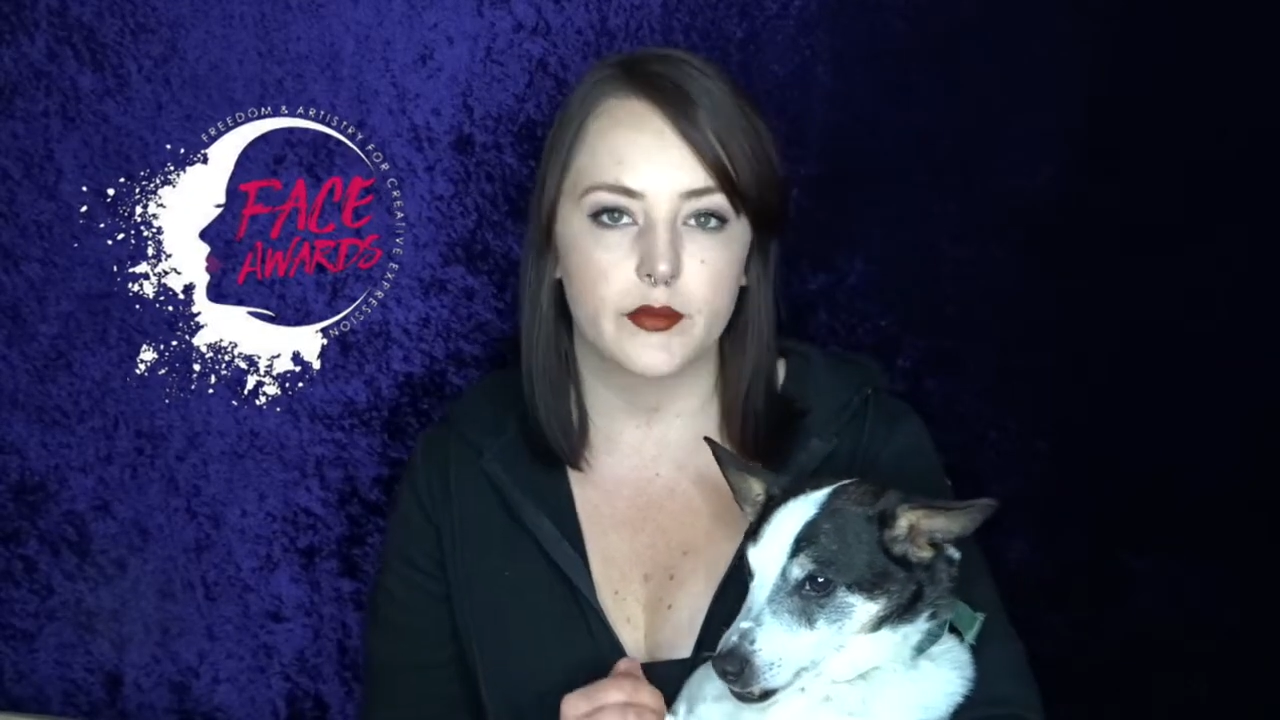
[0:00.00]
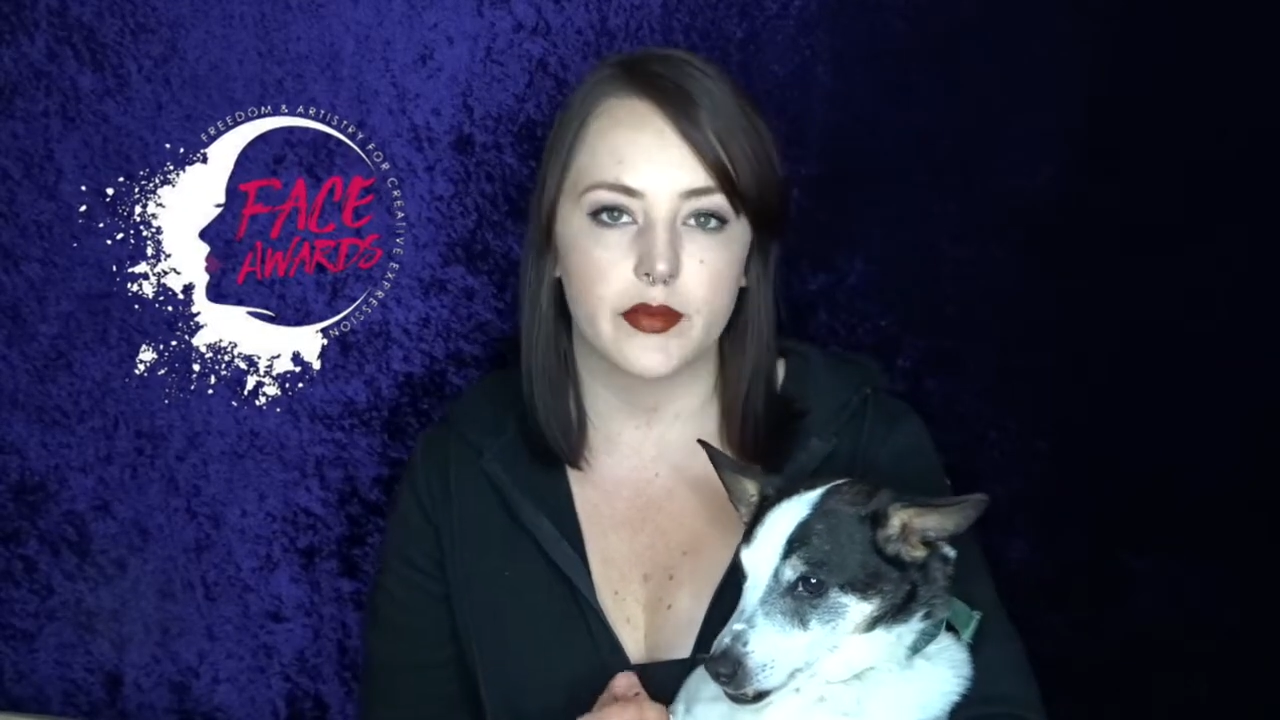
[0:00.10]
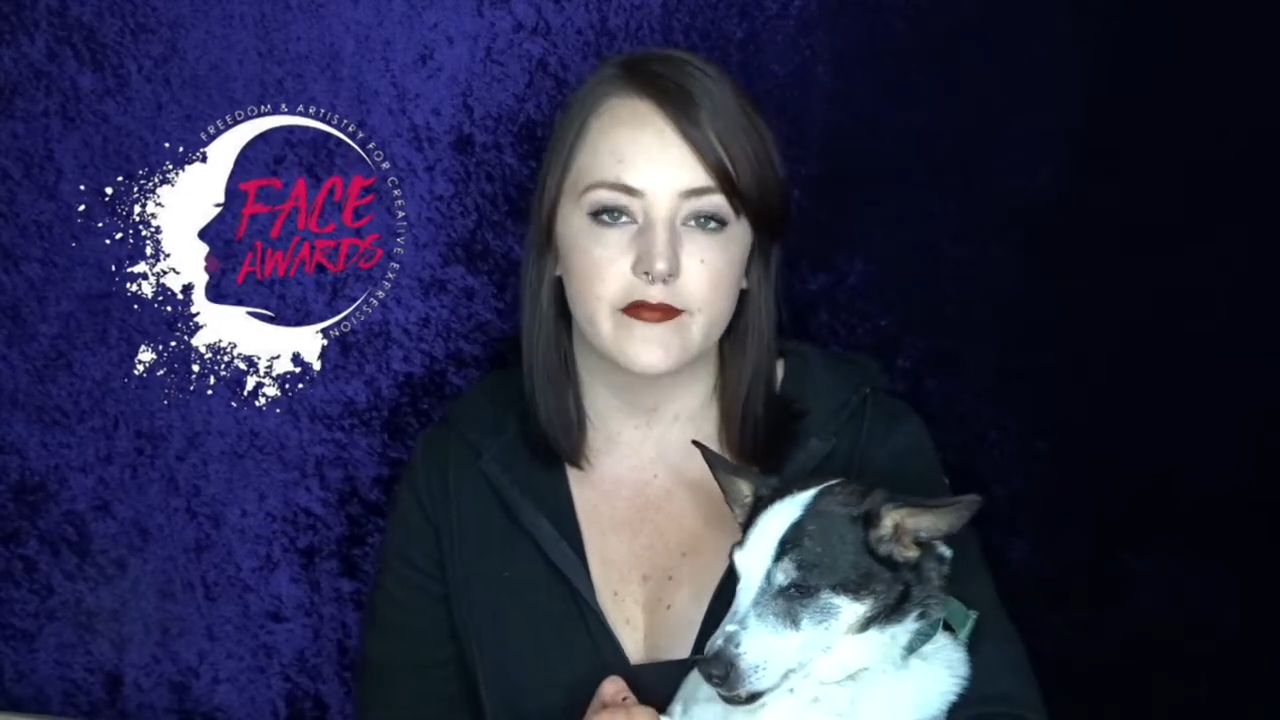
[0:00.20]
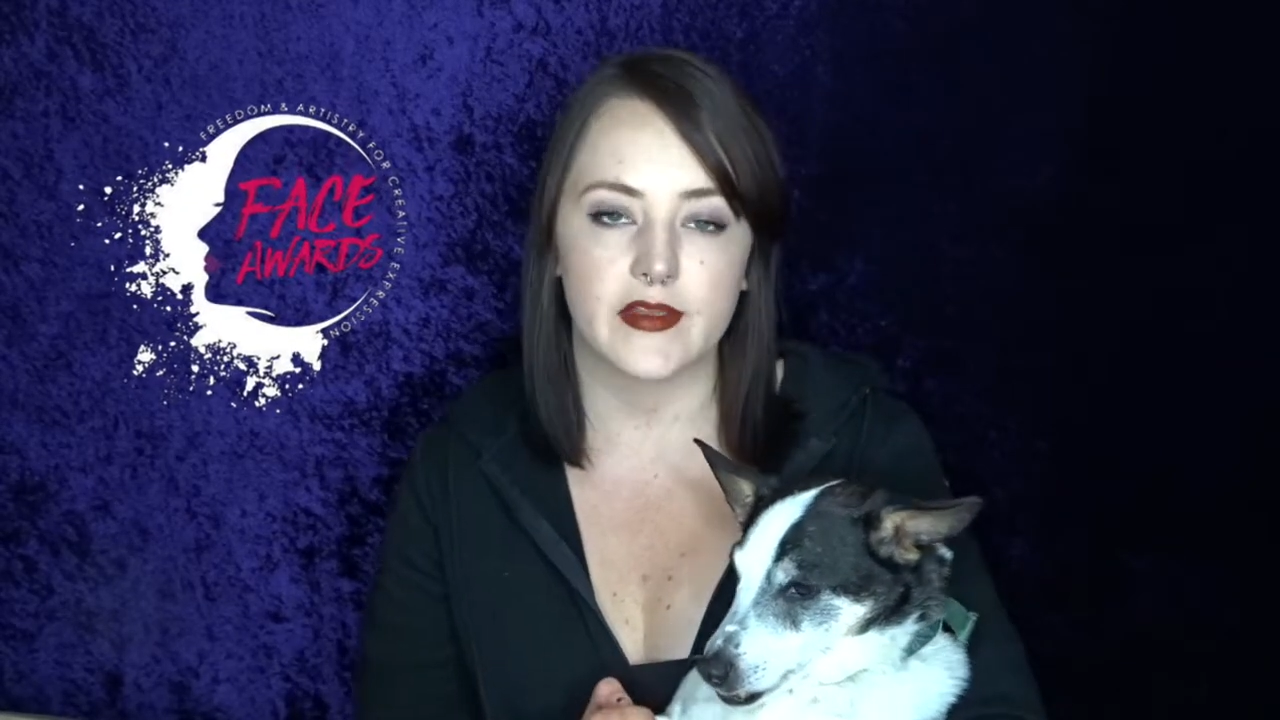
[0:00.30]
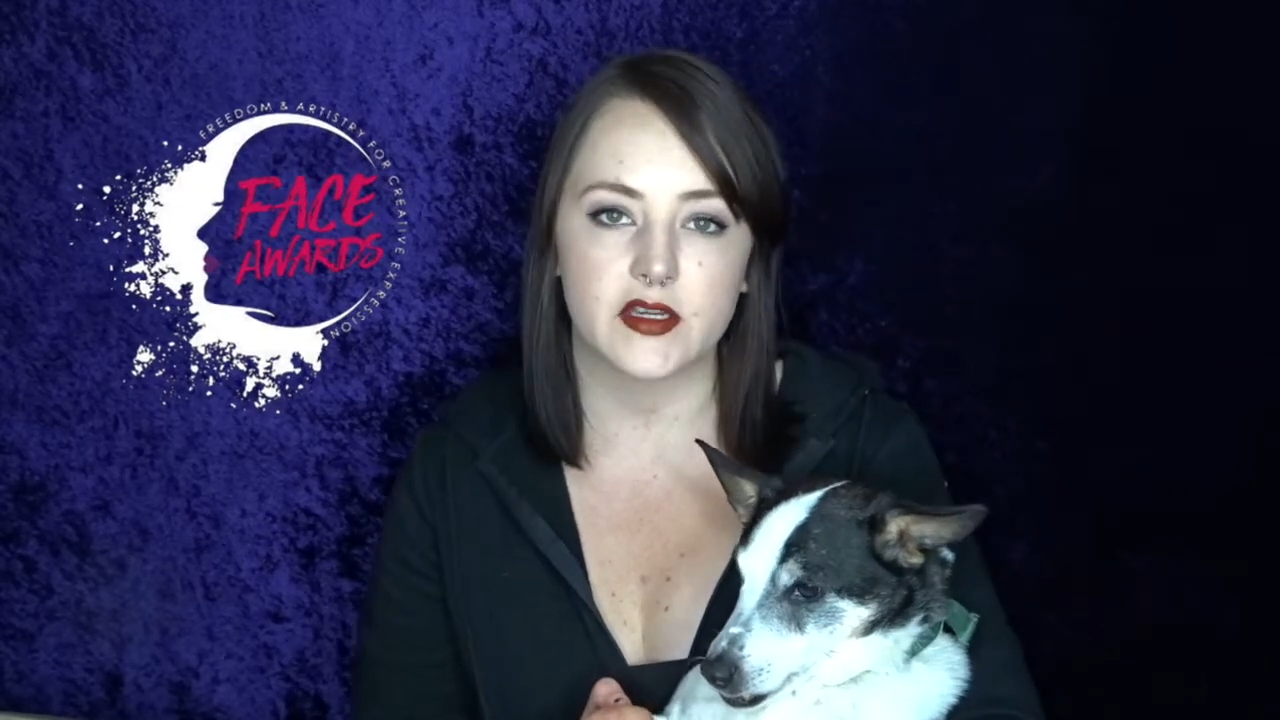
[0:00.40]

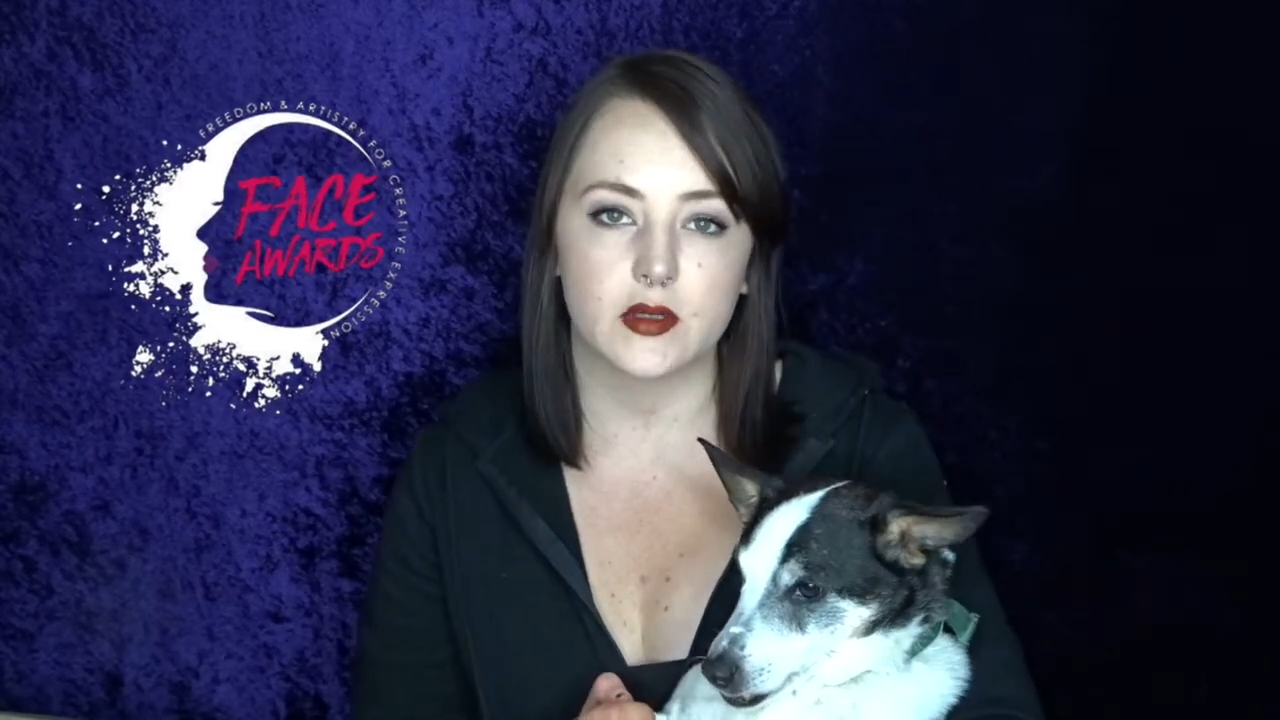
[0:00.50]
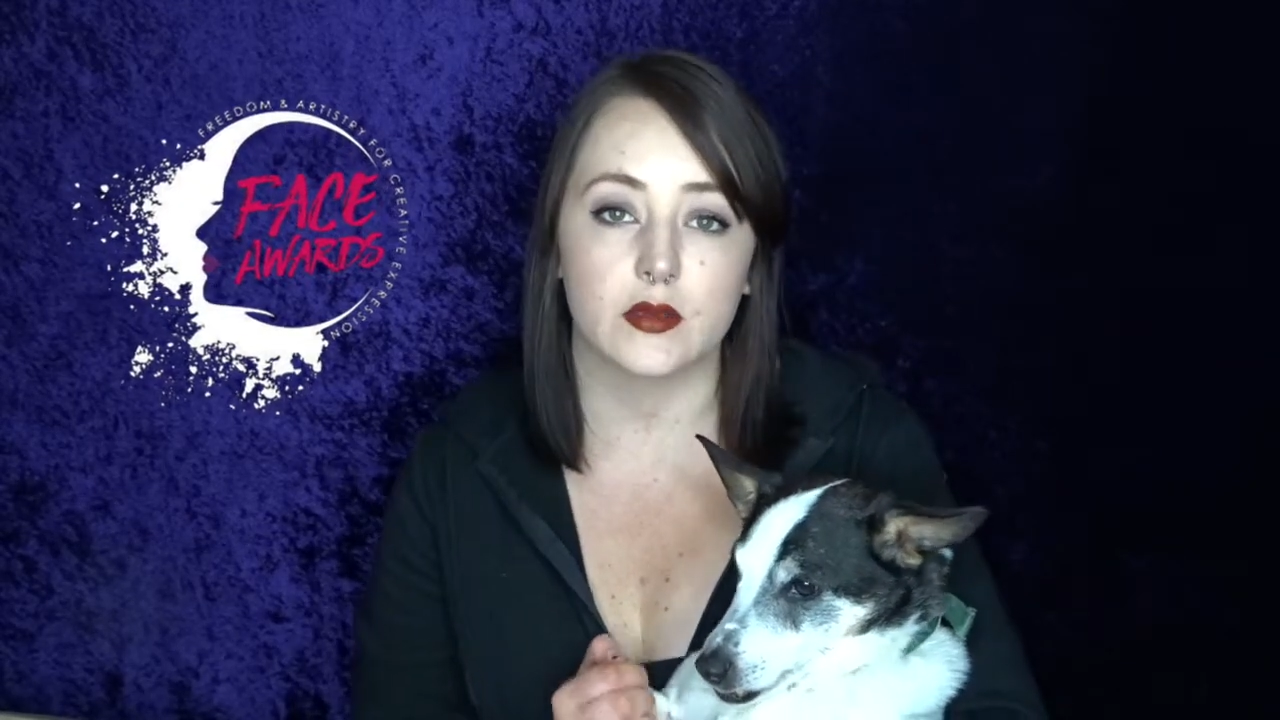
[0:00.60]
Professional